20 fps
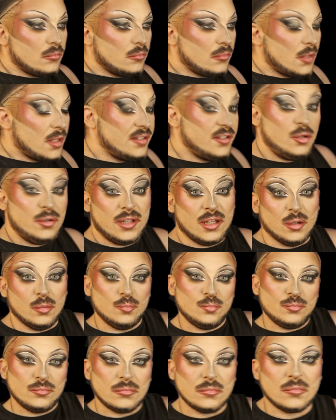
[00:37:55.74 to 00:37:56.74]
so cute.
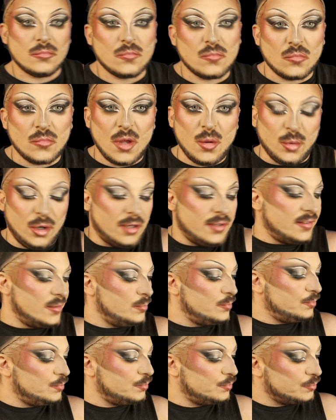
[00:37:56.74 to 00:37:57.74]
It works.
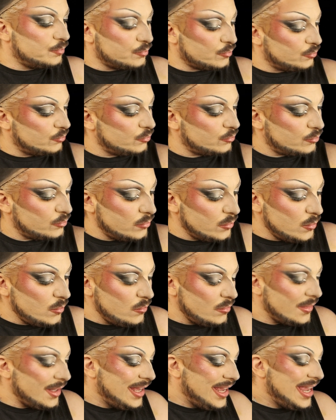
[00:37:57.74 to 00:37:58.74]

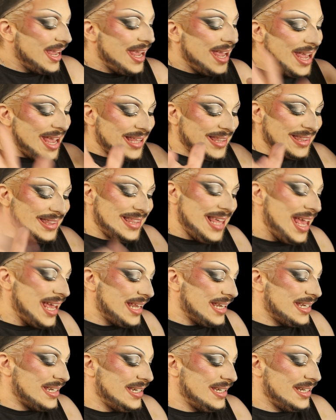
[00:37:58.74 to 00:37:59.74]
And
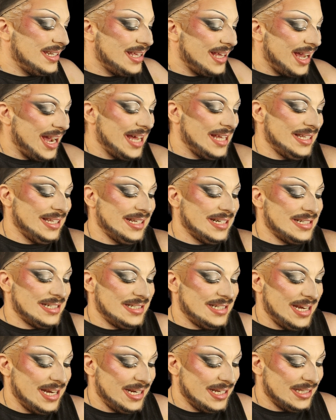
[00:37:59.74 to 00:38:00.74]
then I like to
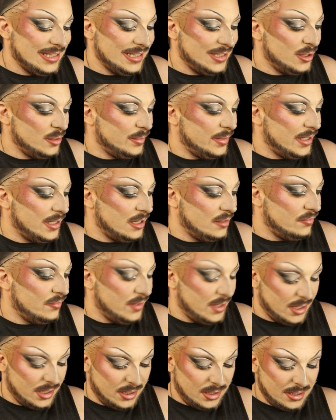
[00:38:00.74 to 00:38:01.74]
take a little bit of
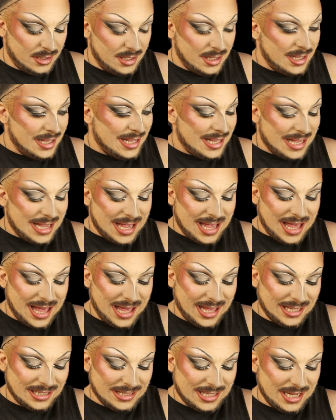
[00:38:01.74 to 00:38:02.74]
the
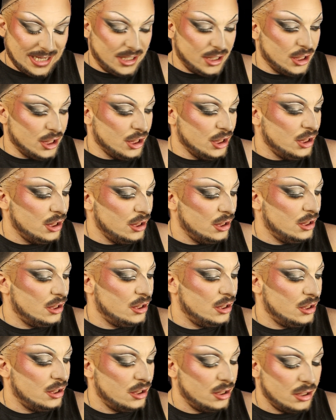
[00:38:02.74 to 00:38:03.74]
highlighter,
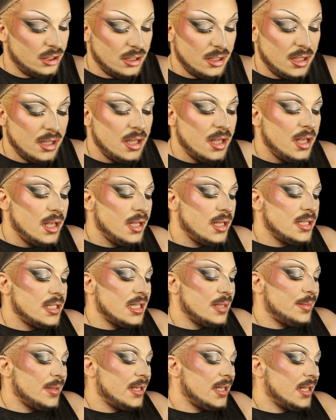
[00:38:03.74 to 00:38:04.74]
dip it